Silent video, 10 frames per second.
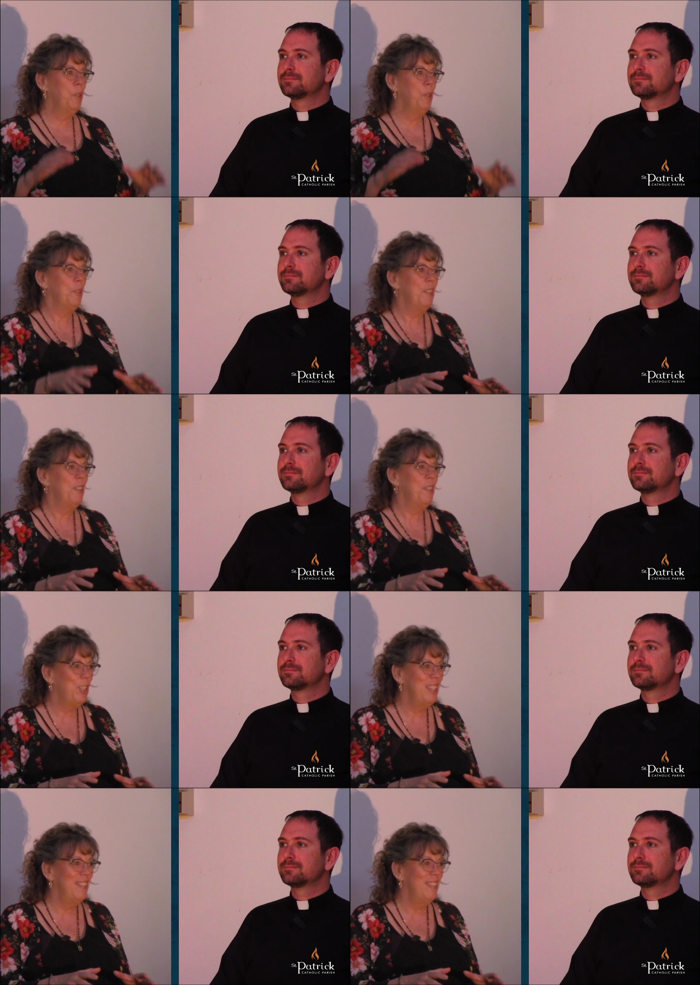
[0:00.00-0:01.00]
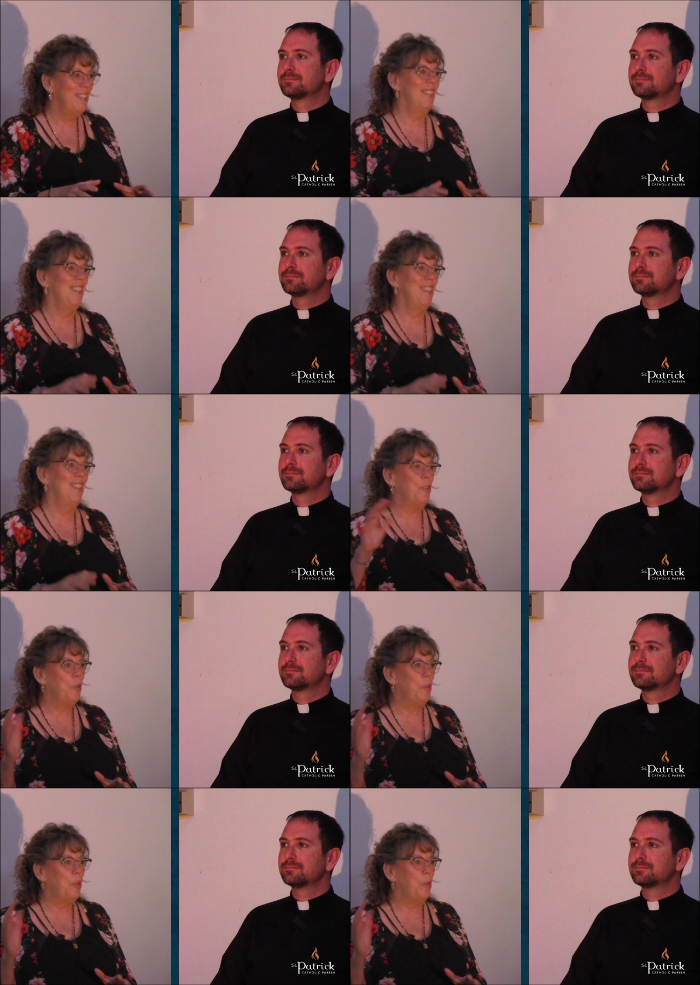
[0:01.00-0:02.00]
Speaker 1: the mercy of Jesus and the
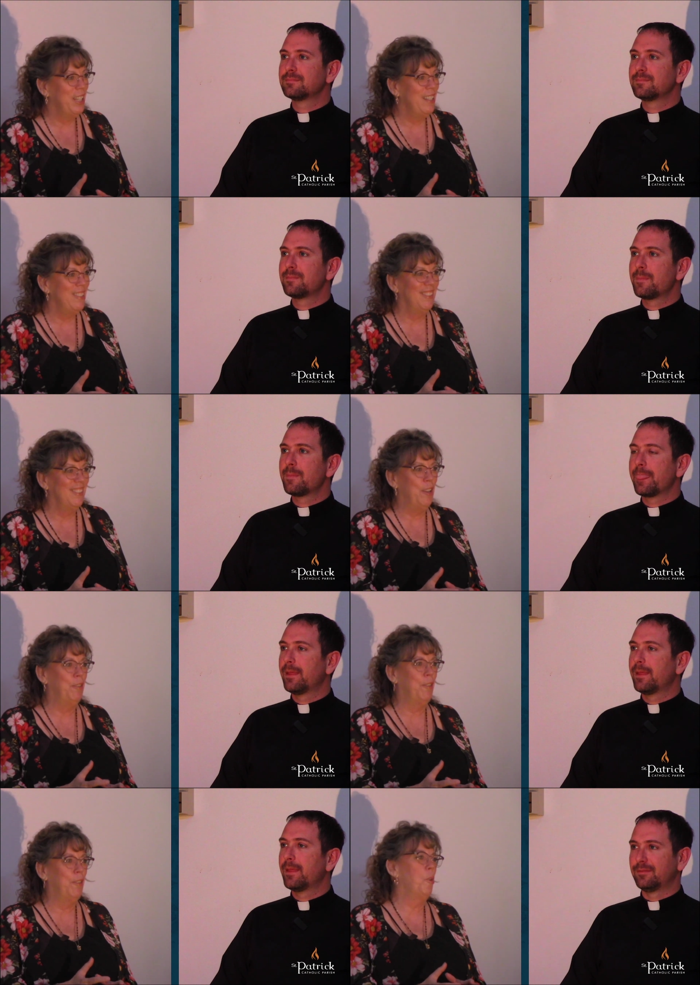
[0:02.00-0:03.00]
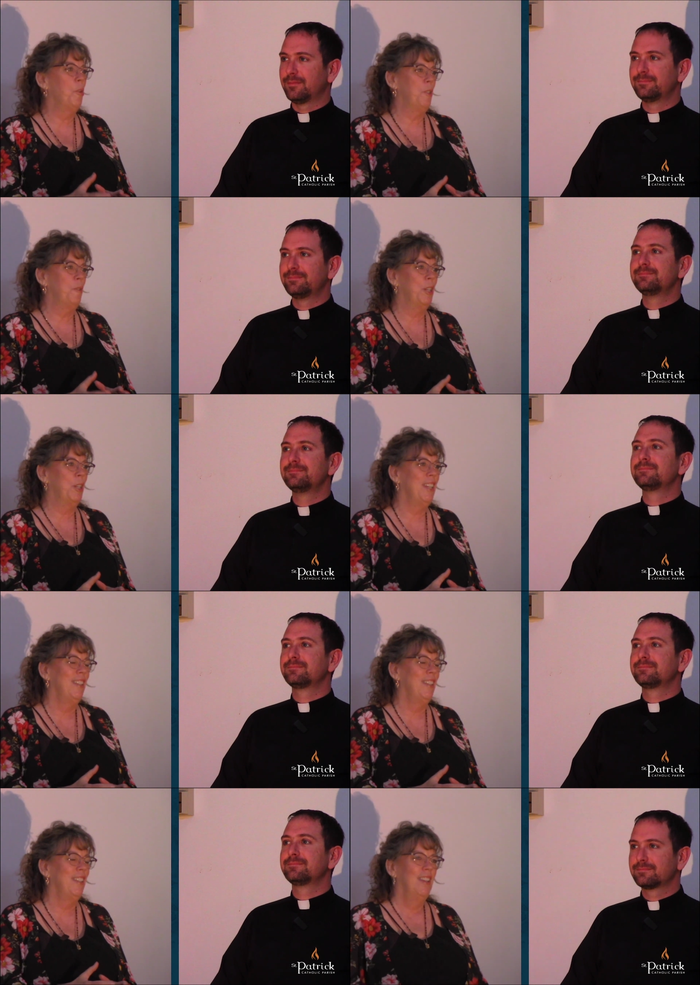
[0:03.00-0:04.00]
consoling love of the Holy
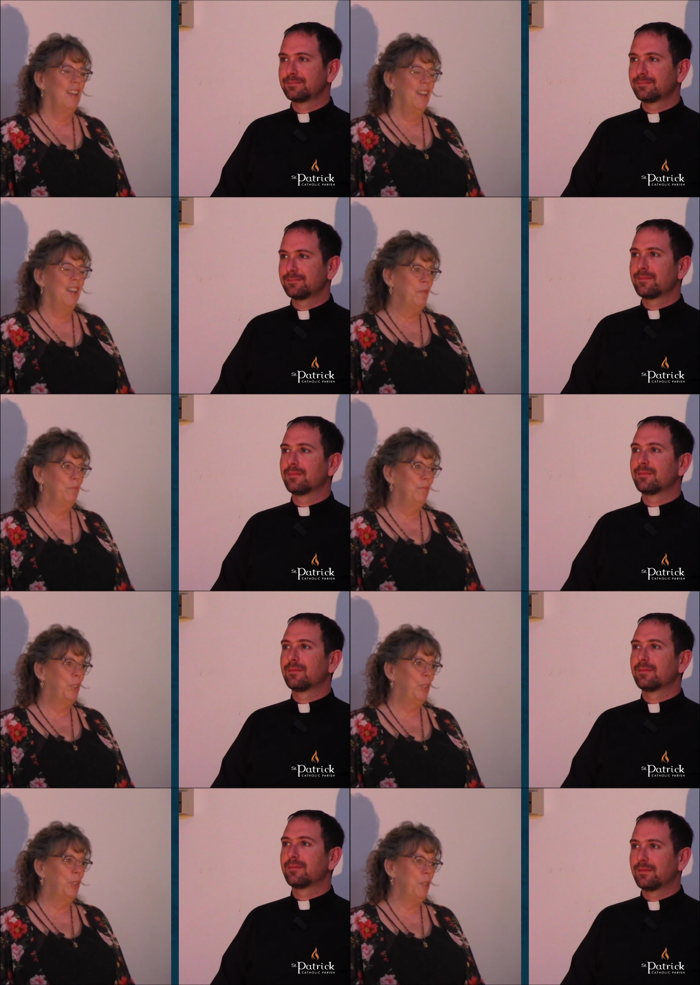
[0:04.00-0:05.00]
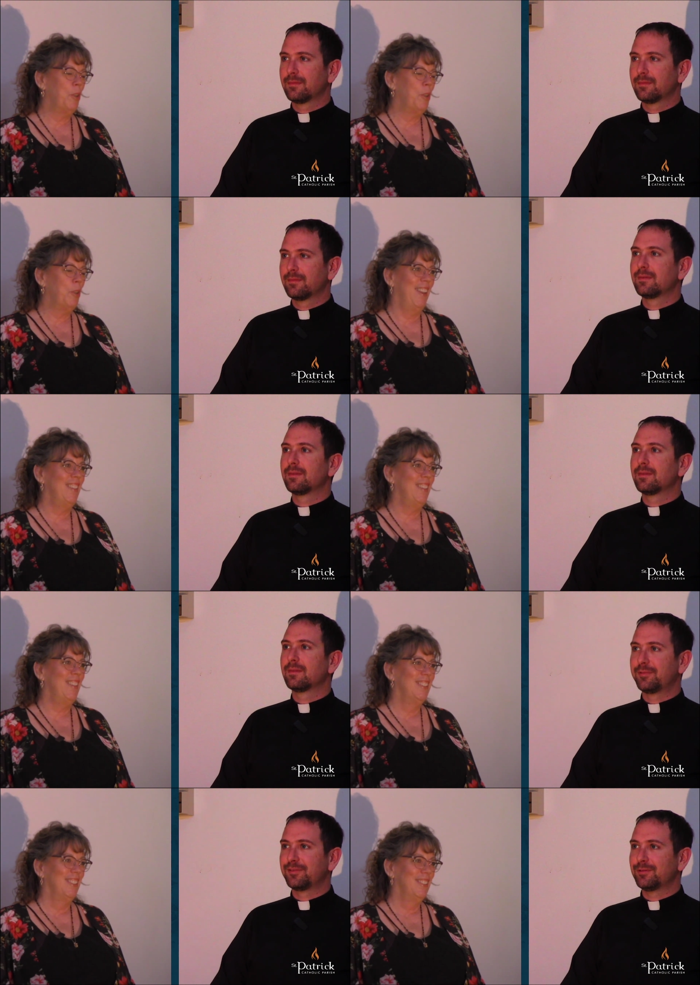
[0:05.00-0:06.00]
Spirit, um, you're going to be okay.
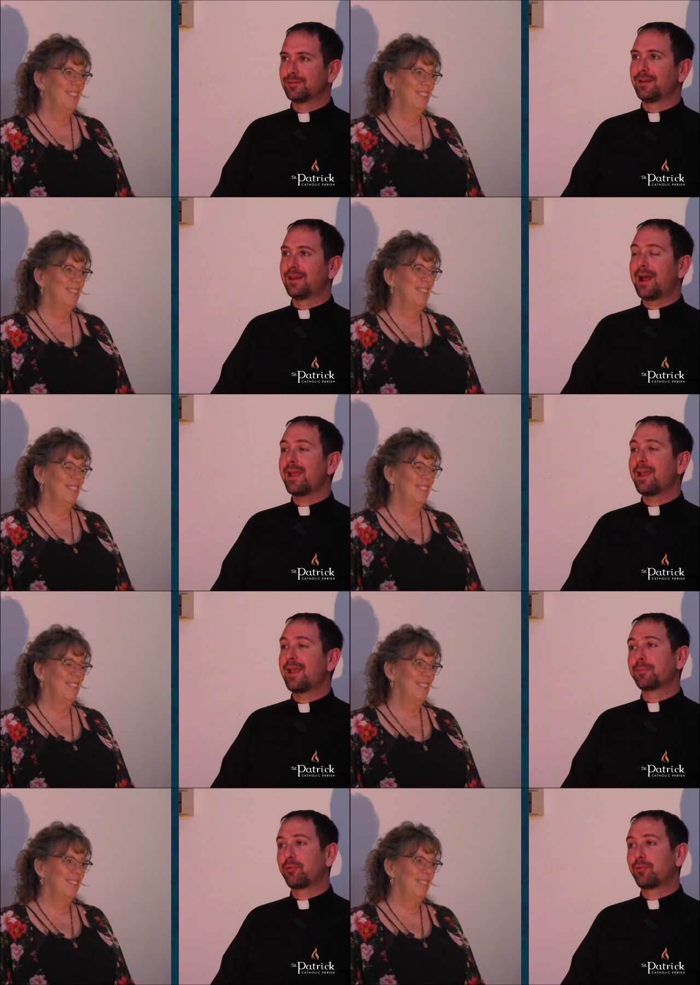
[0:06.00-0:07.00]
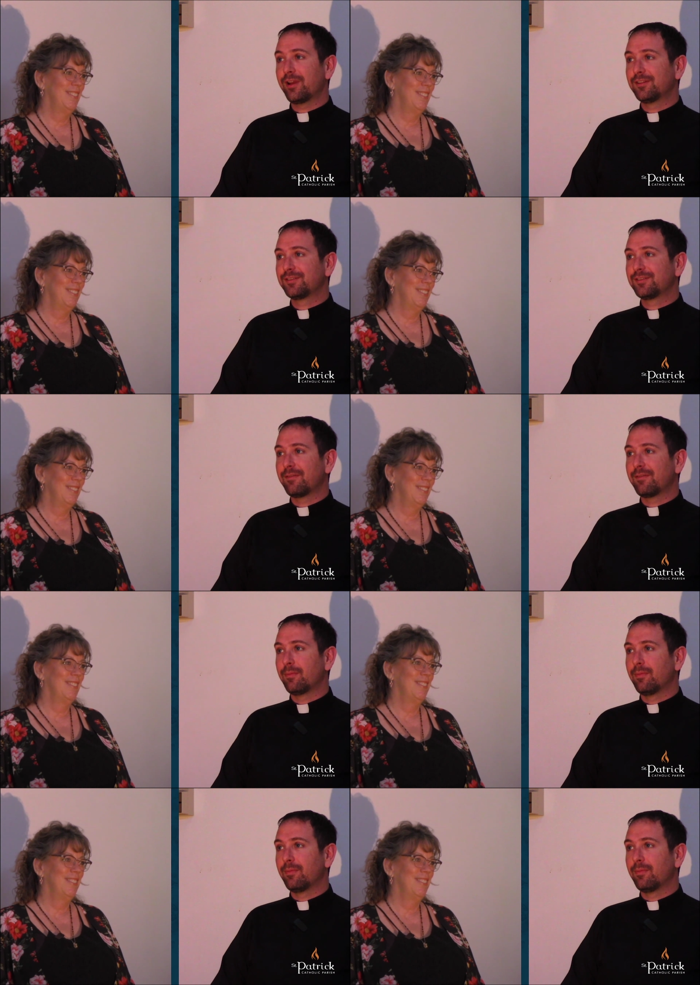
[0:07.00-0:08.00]
Speaker 2: Absolutely. And I, as a priest, have
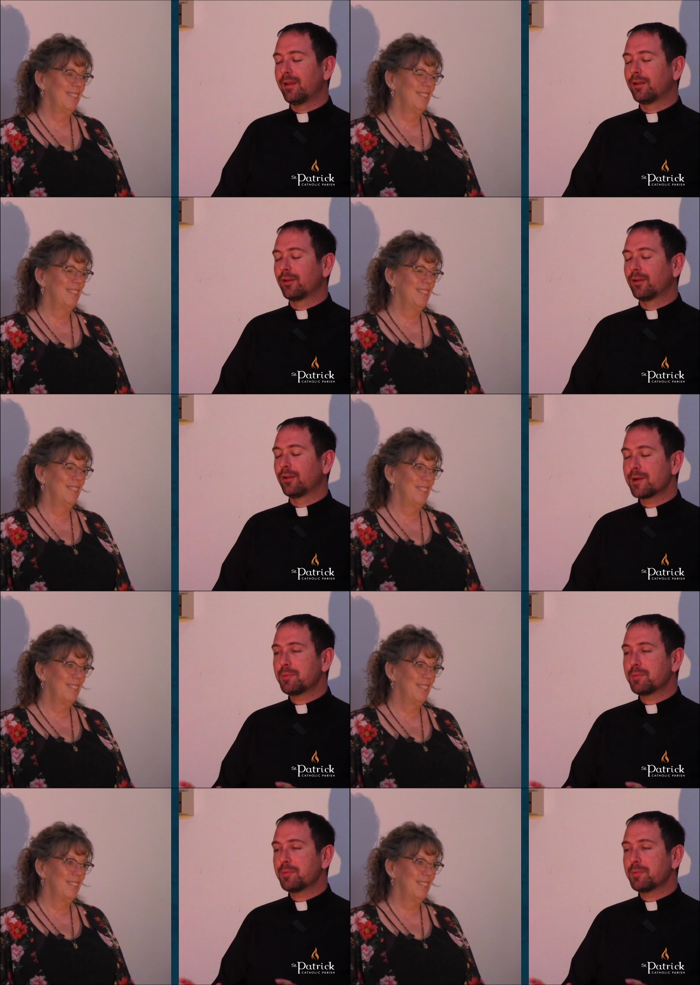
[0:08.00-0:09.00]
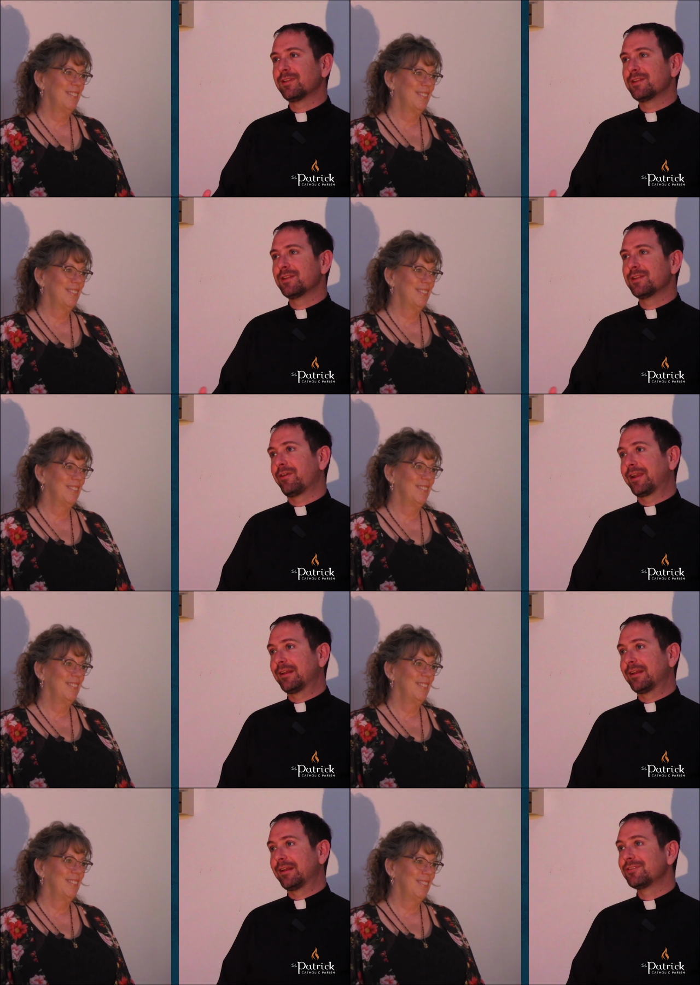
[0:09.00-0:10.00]
the, the incredible privilege of hearing
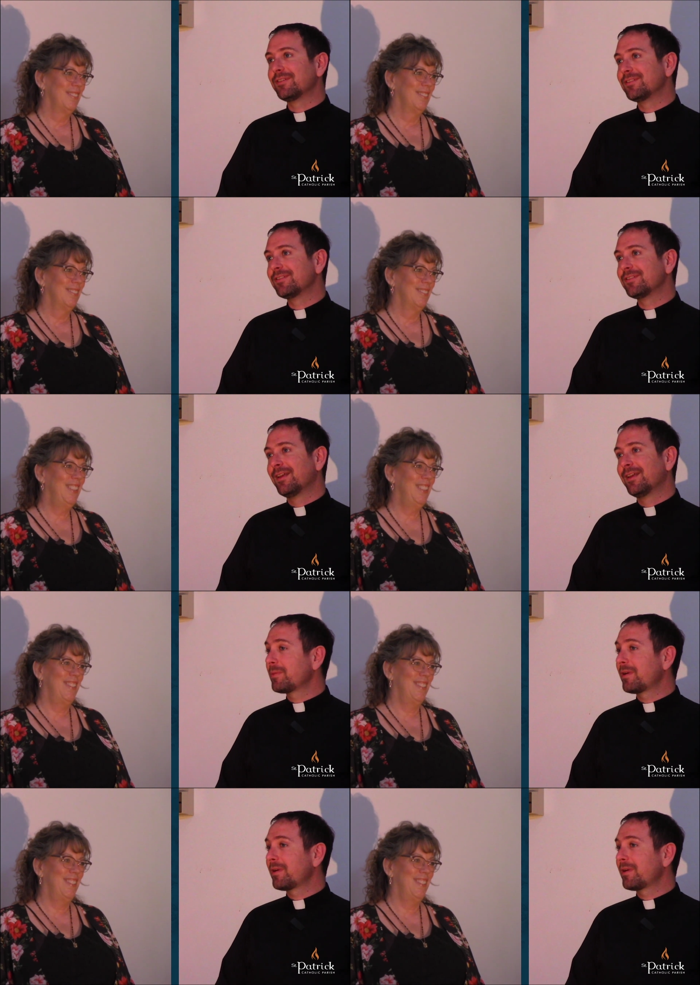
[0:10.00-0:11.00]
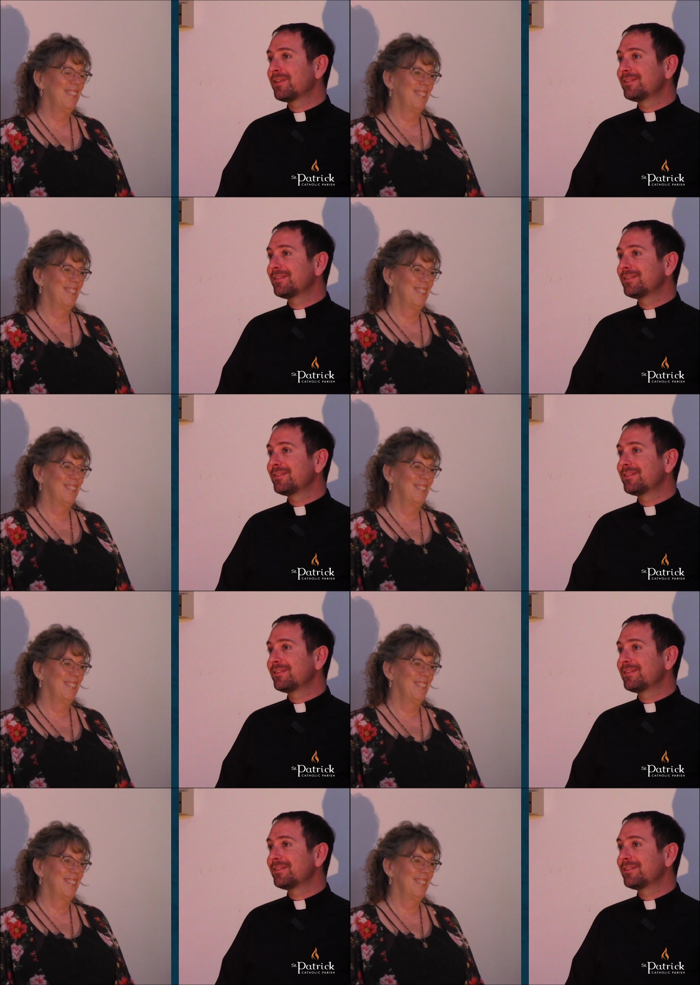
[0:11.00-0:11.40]
confessions. Yes. Some of my favorite things to